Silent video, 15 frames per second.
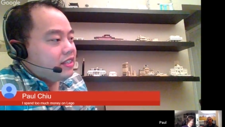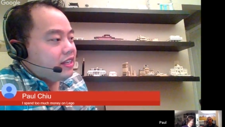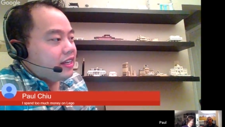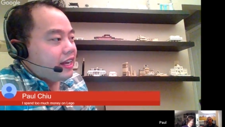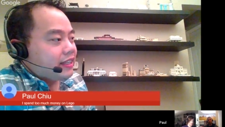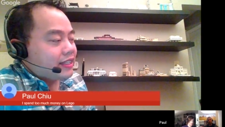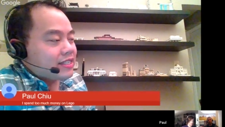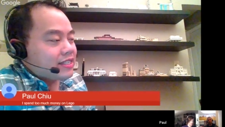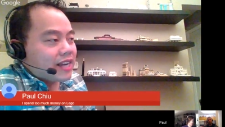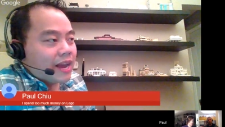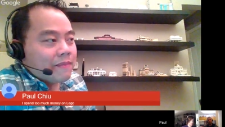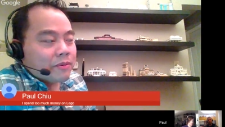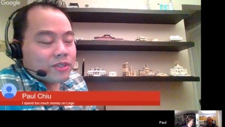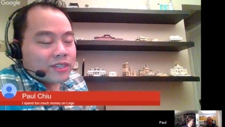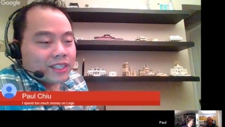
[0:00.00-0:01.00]
at the time it
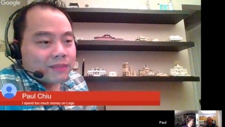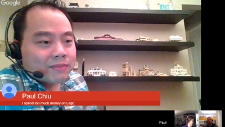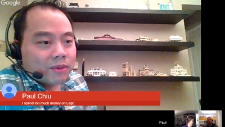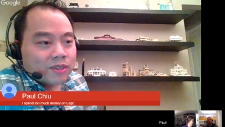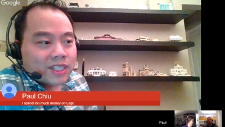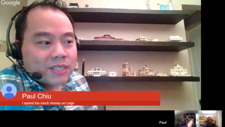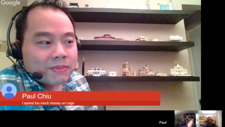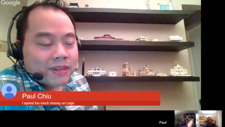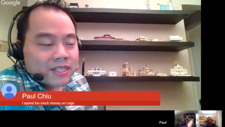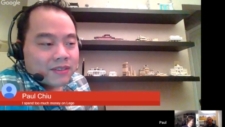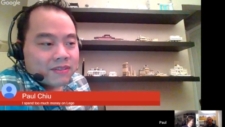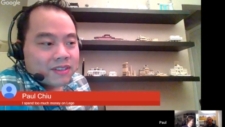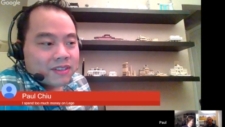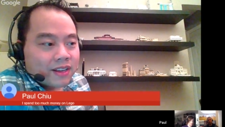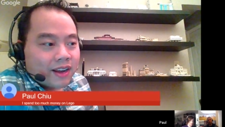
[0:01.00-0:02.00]
was like the most expensive
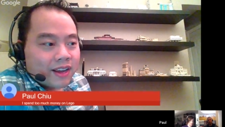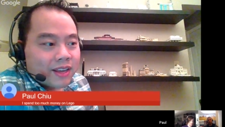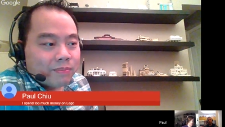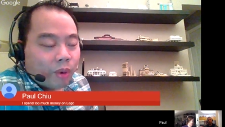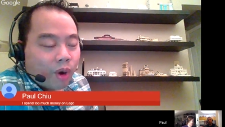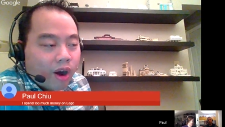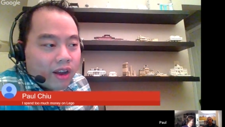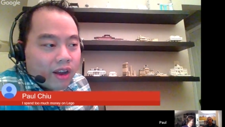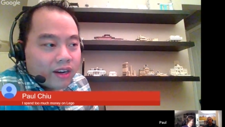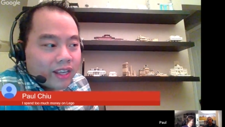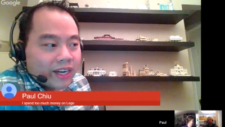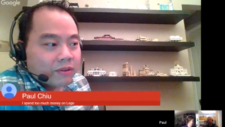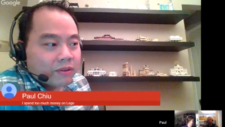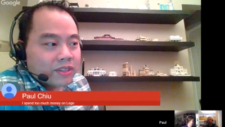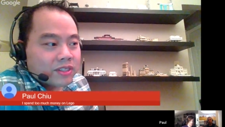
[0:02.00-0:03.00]
set I had bought, and it
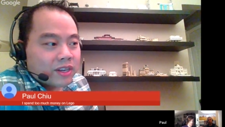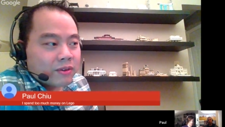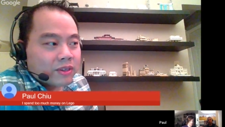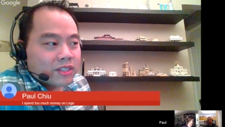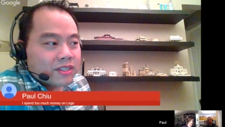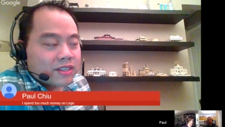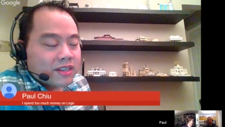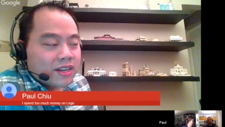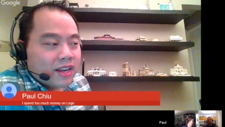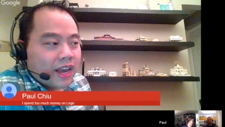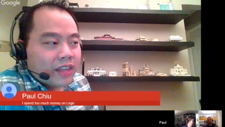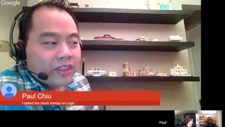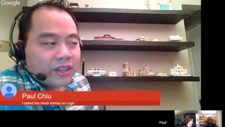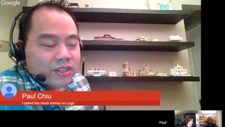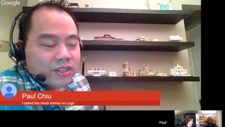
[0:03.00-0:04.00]
was it was I
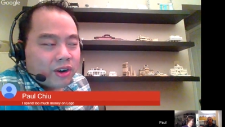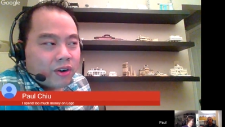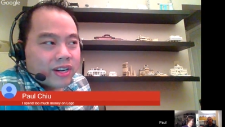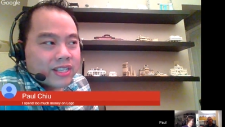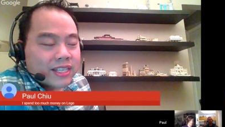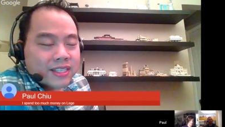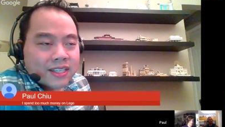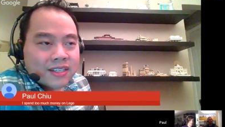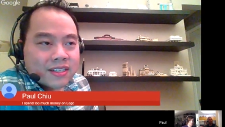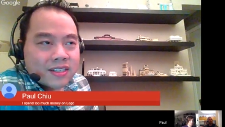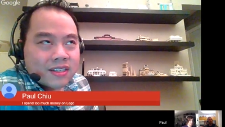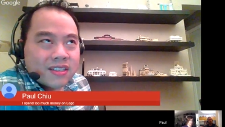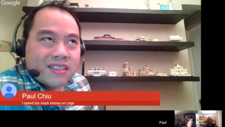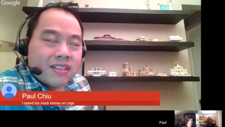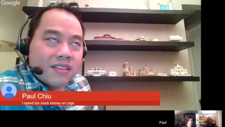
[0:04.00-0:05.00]
think it was already discon
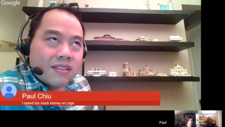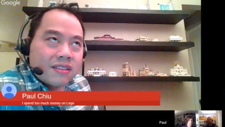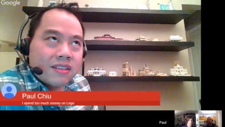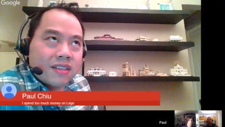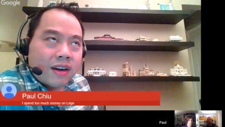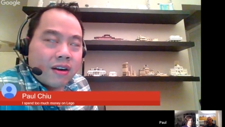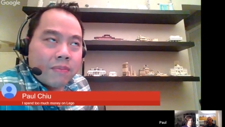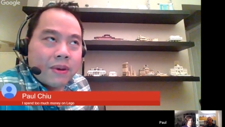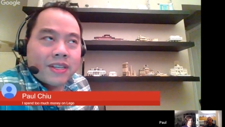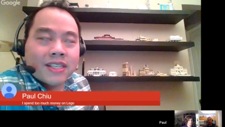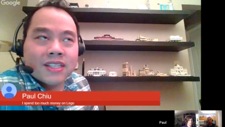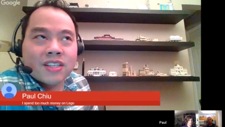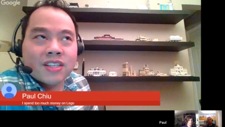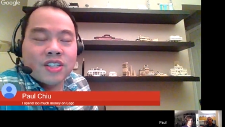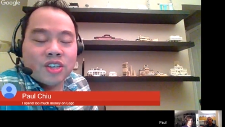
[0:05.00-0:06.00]
eh, I don't know about
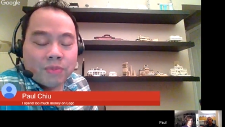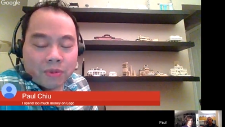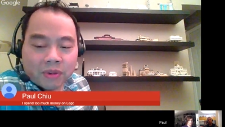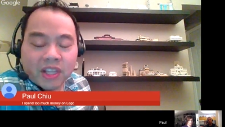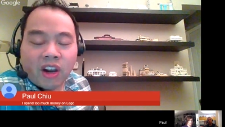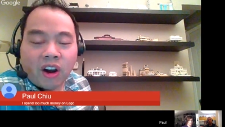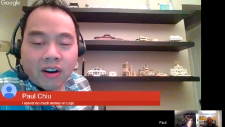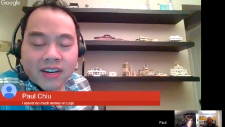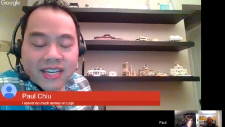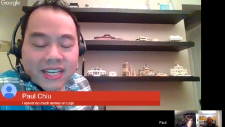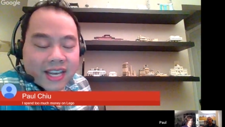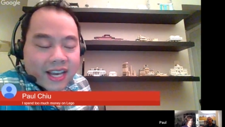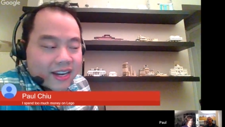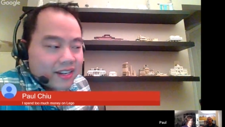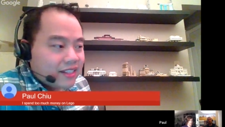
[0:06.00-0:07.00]
discontinued, but really hard to
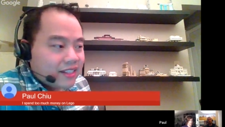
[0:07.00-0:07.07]
get.